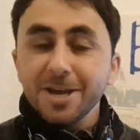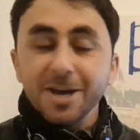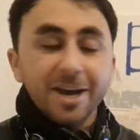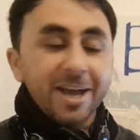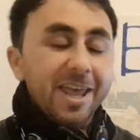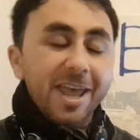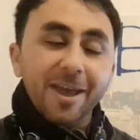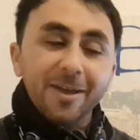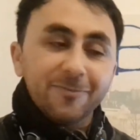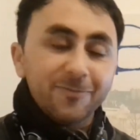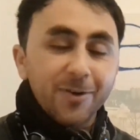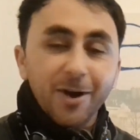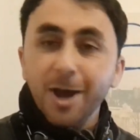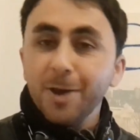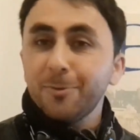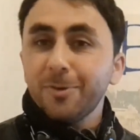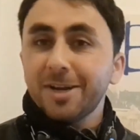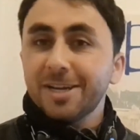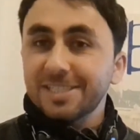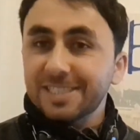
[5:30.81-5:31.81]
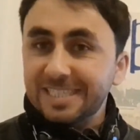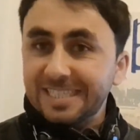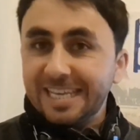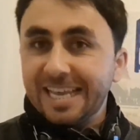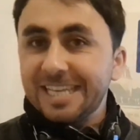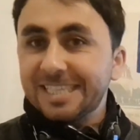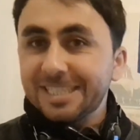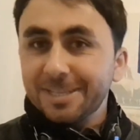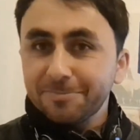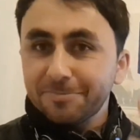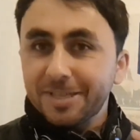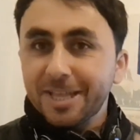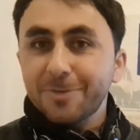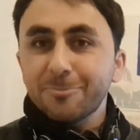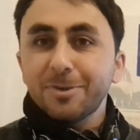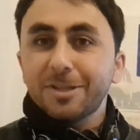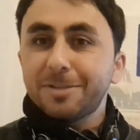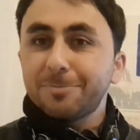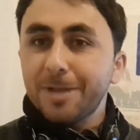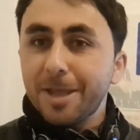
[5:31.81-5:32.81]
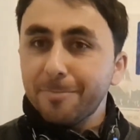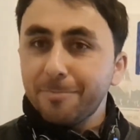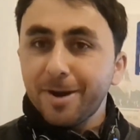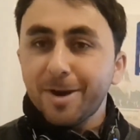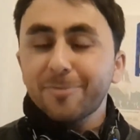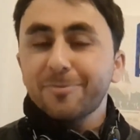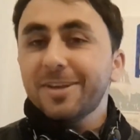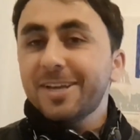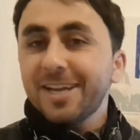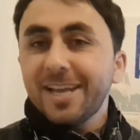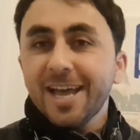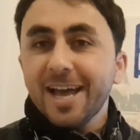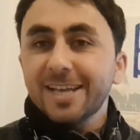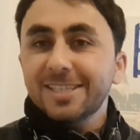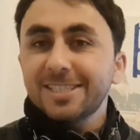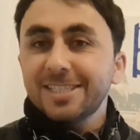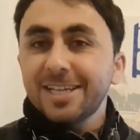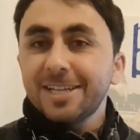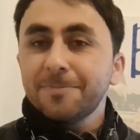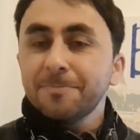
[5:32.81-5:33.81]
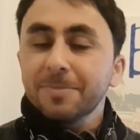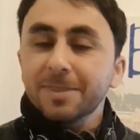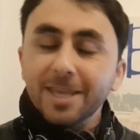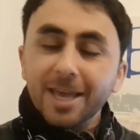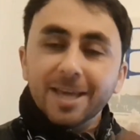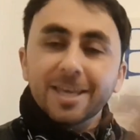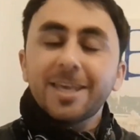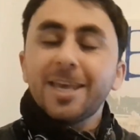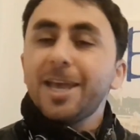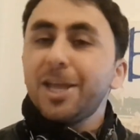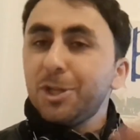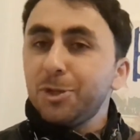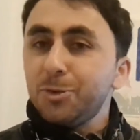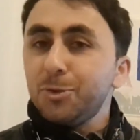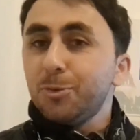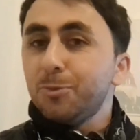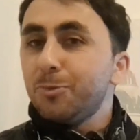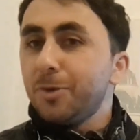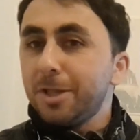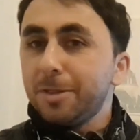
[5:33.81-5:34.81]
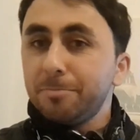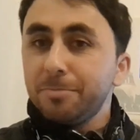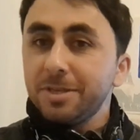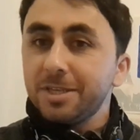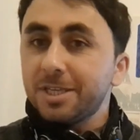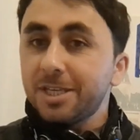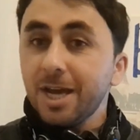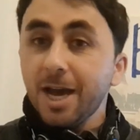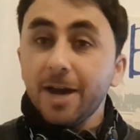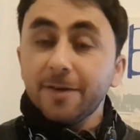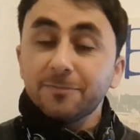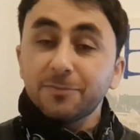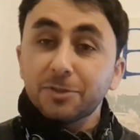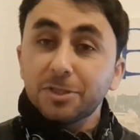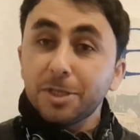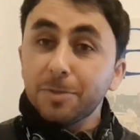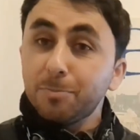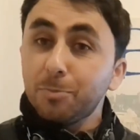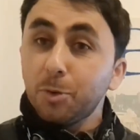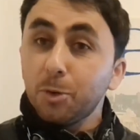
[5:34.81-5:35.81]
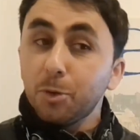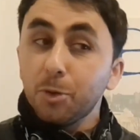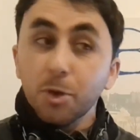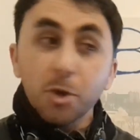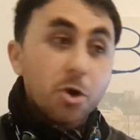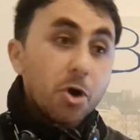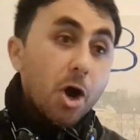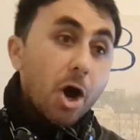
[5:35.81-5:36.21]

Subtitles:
If I want to say something with American accent, again, you will be comfortable.